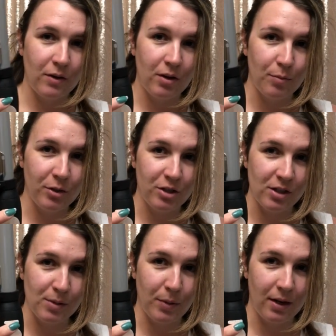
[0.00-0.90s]
you can push
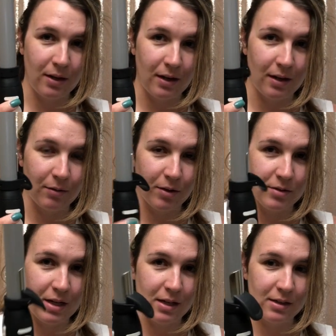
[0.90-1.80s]
this button and it
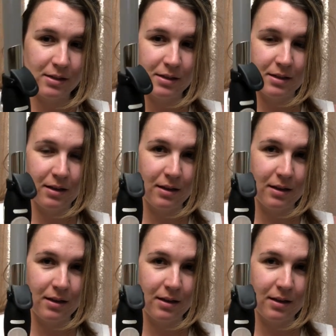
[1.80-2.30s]
rotates